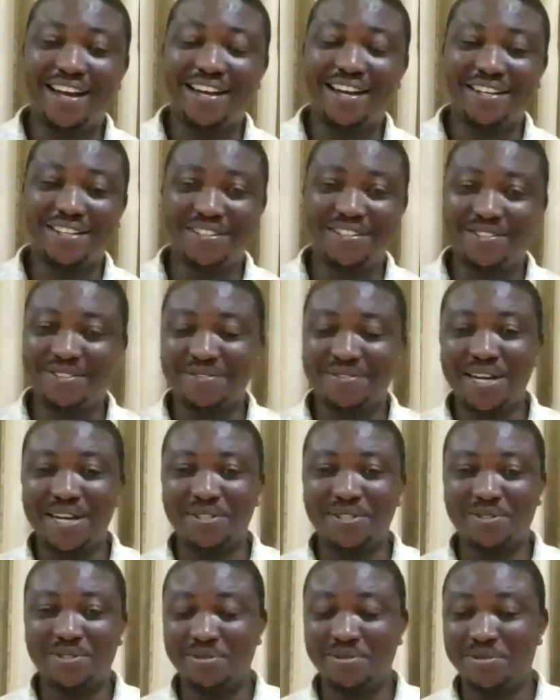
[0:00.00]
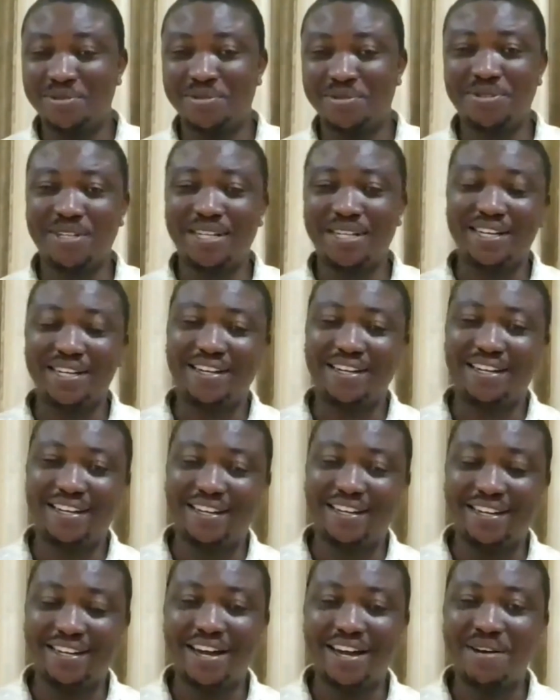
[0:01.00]
uh, were you, and,
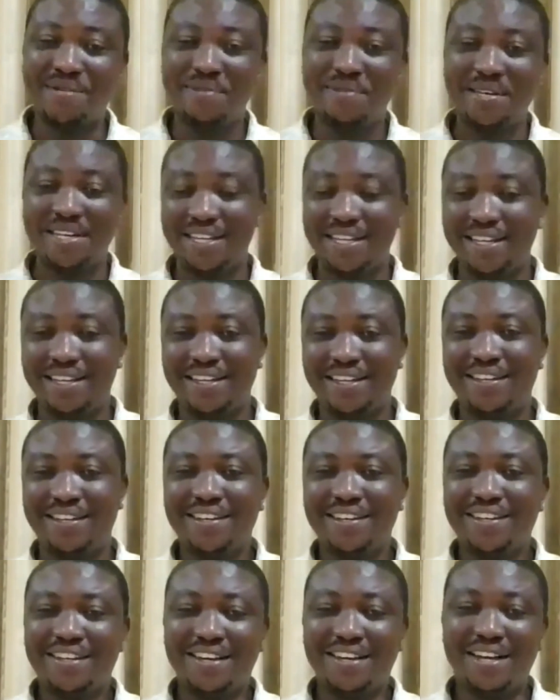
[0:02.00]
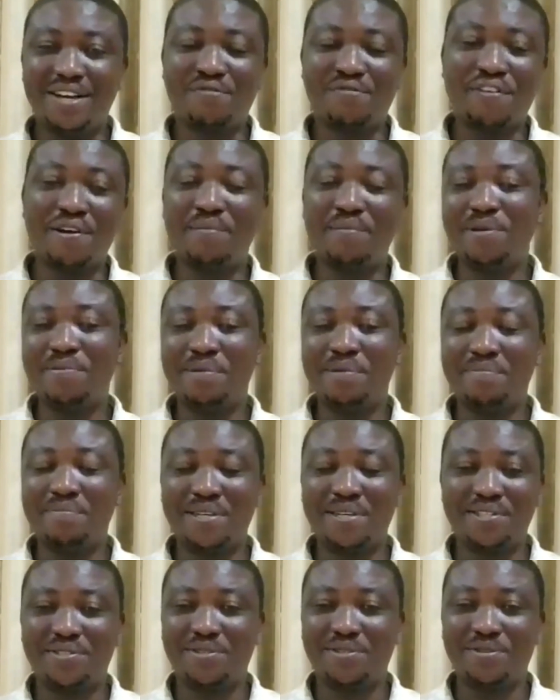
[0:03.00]
and how many uh, family
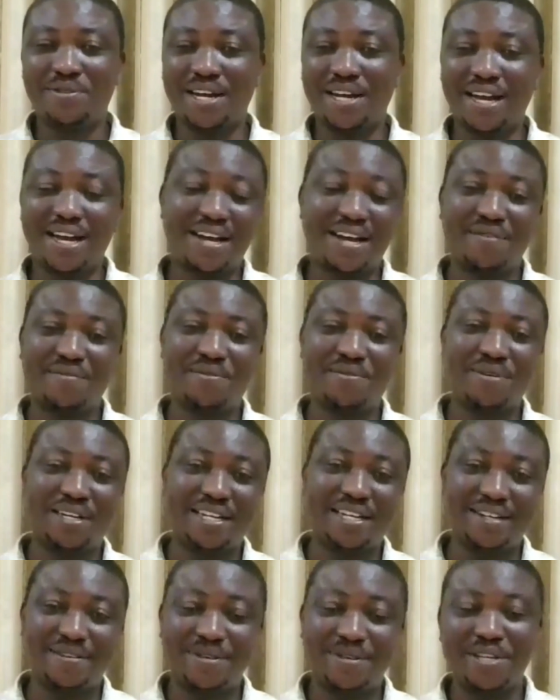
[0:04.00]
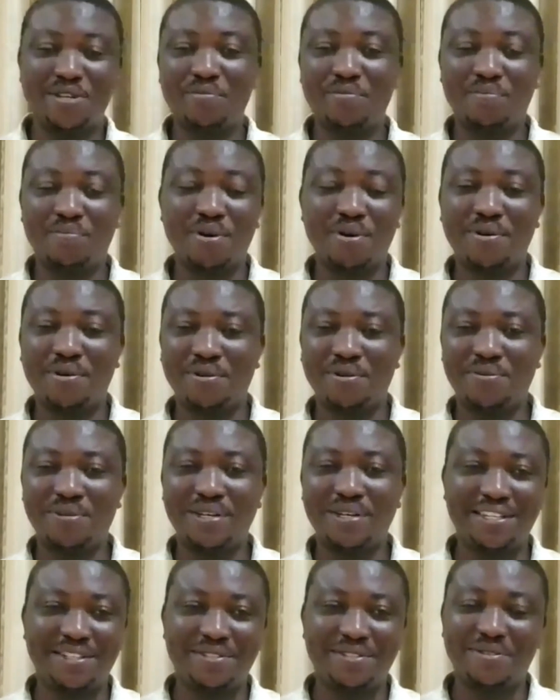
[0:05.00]
members do you have? Where were you born?
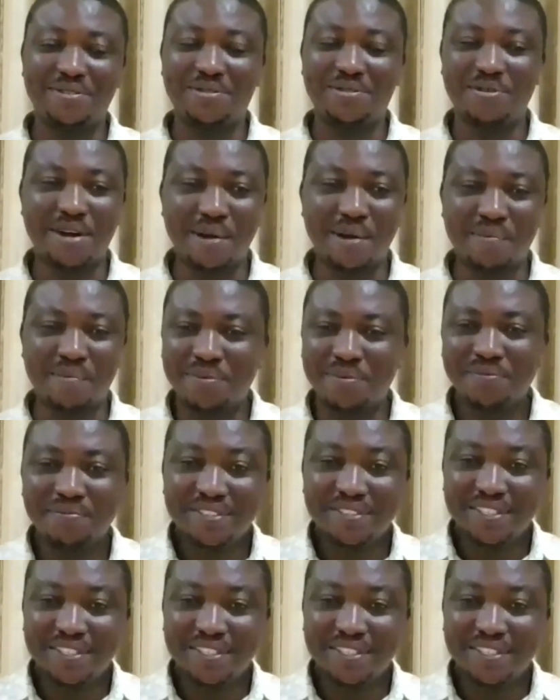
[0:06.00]
Where did you grow up?